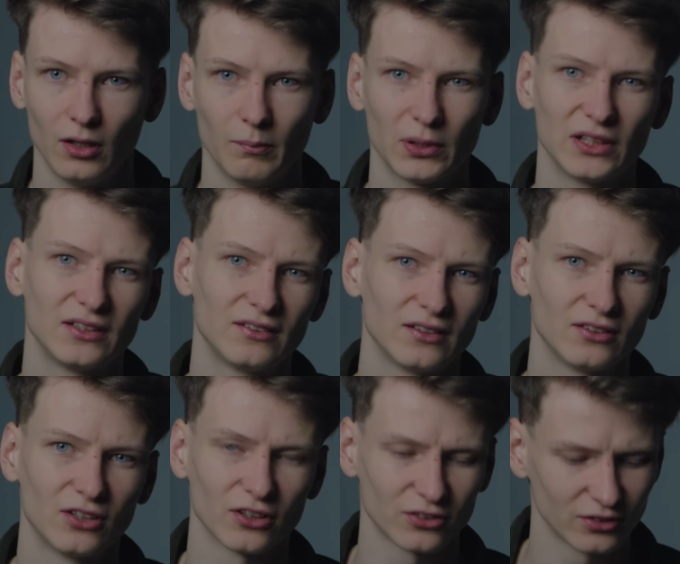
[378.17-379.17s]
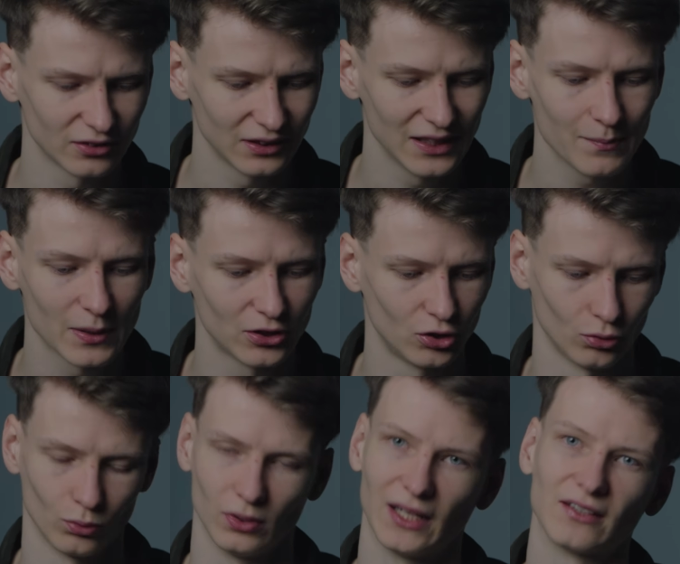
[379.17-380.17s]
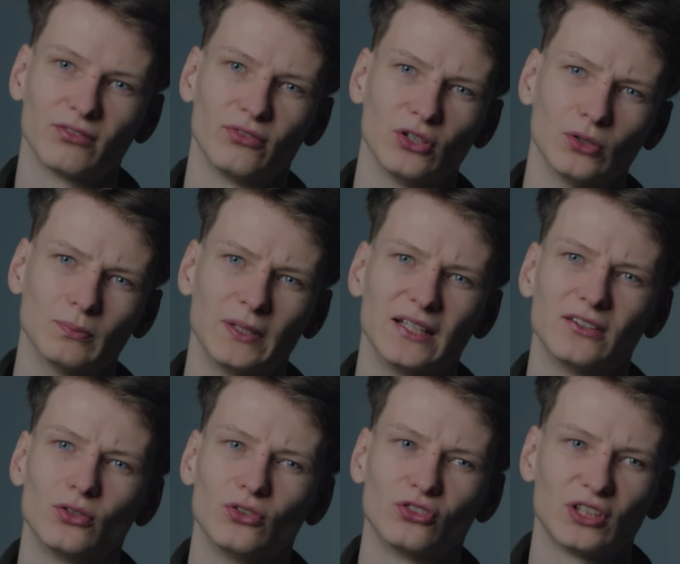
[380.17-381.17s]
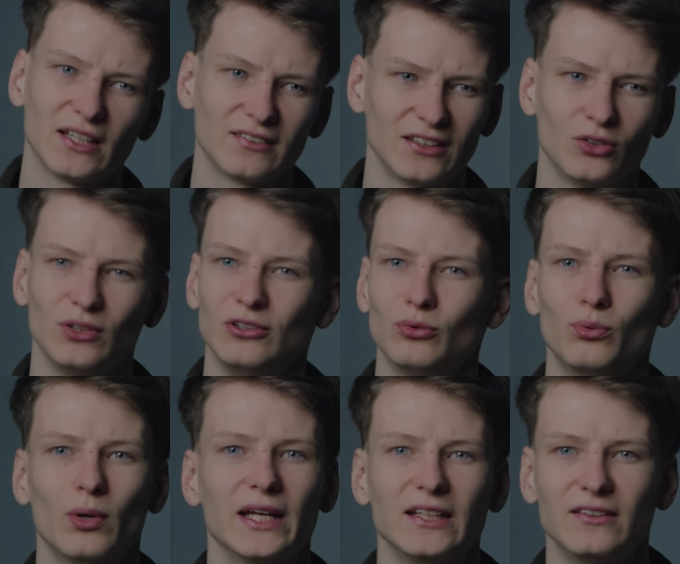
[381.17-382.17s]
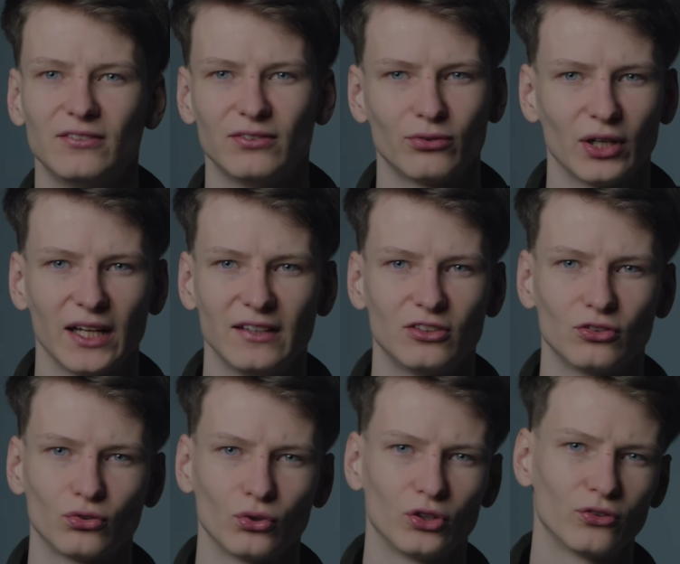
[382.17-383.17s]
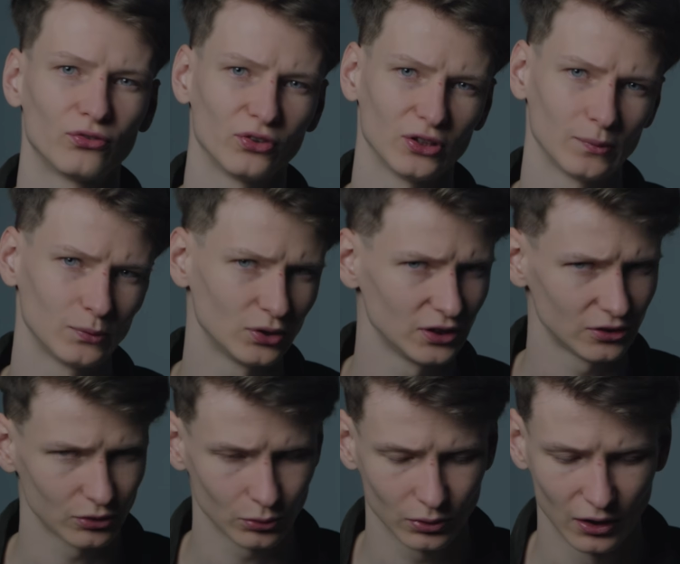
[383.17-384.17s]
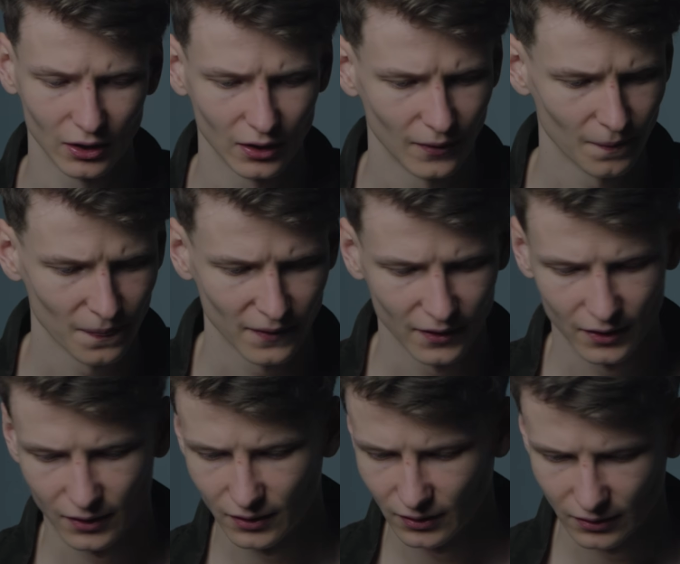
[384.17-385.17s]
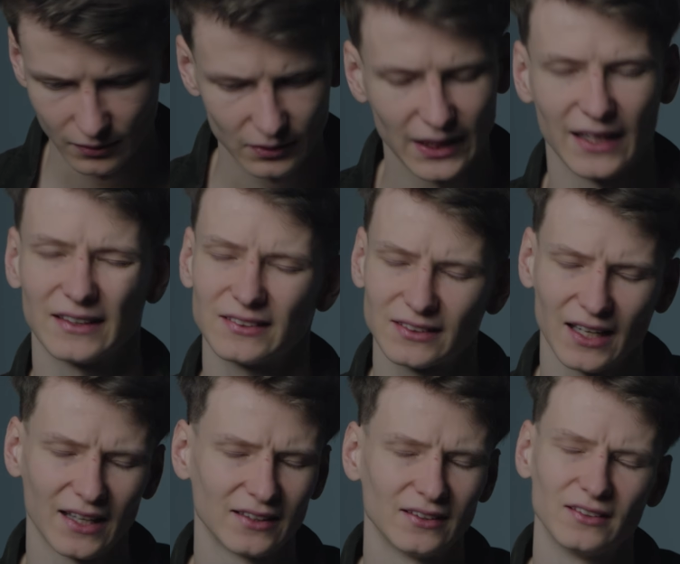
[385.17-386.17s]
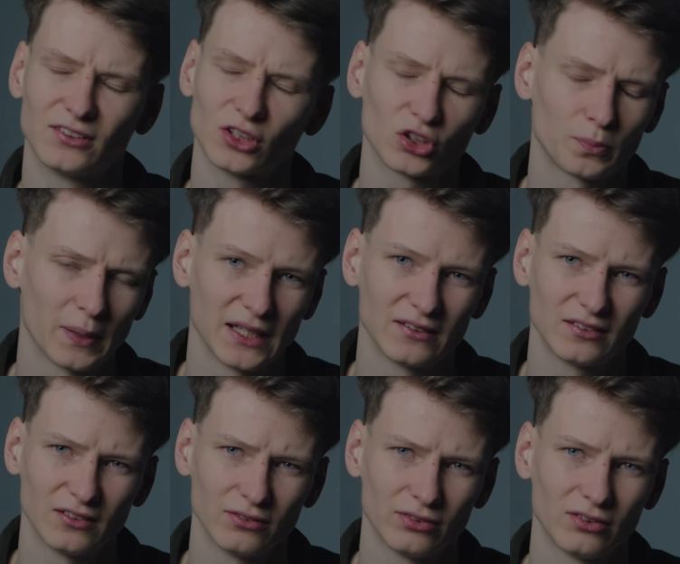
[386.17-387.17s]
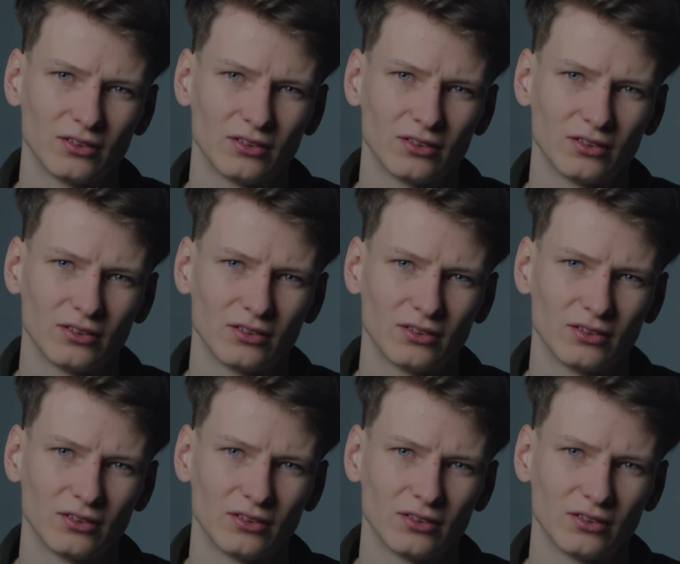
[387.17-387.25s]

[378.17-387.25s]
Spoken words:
but it doesn't limit you like film into the sense that you need to wait for ages for your film, you need to get it scanned, it's expensive.